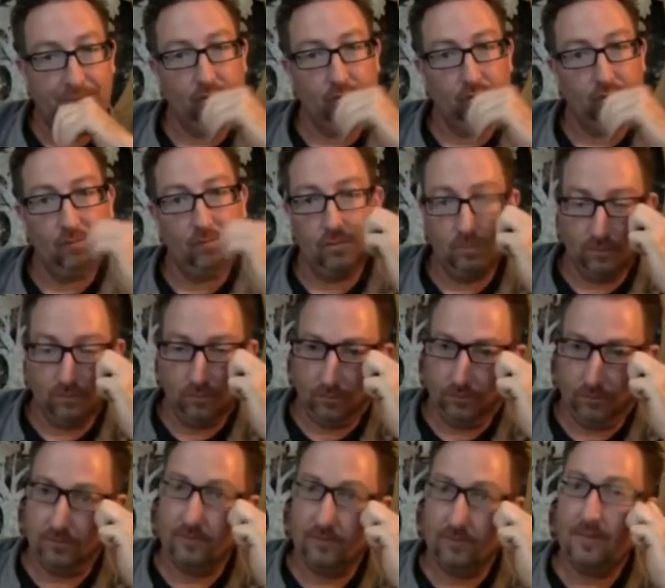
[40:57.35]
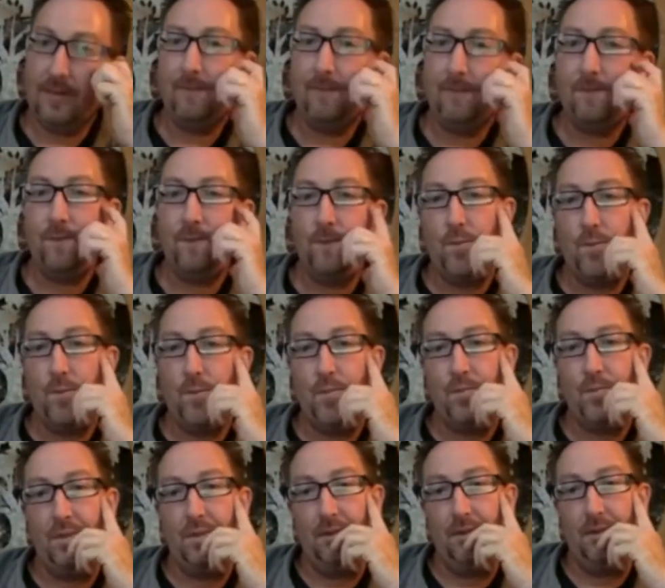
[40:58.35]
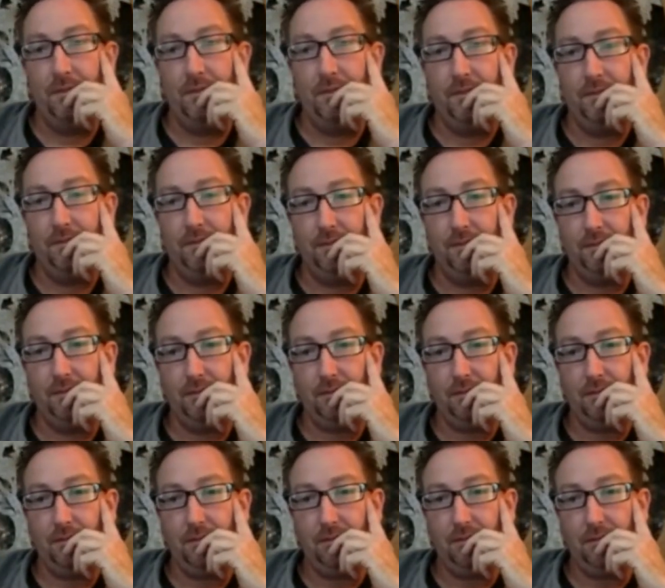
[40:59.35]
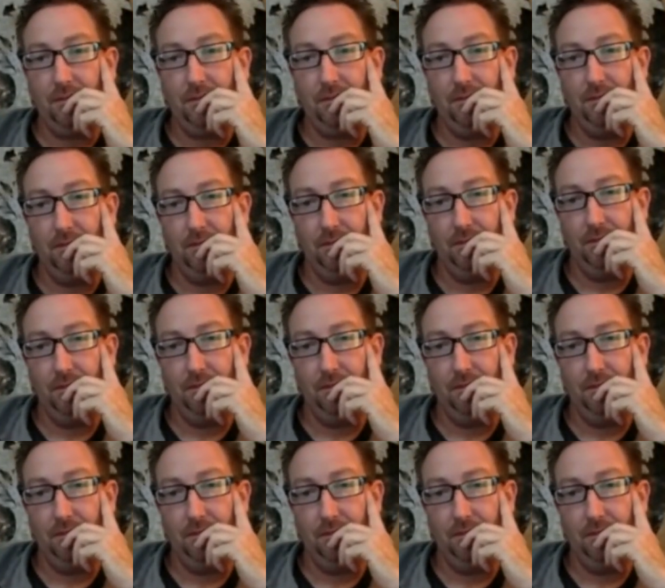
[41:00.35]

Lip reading: The person shown says nothing.